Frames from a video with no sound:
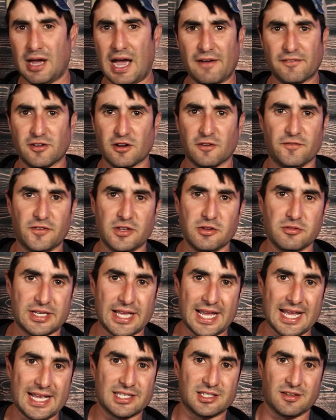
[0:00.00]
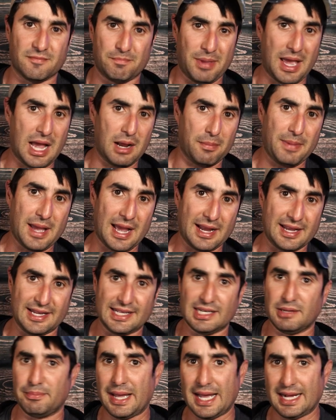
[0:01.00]
after a few days of backpacking
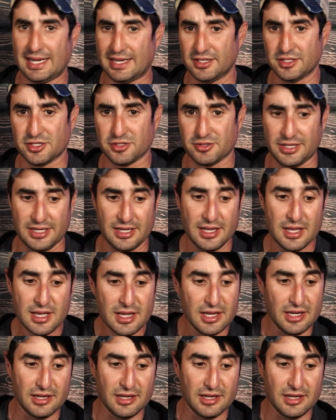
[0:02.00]
in the backcountry,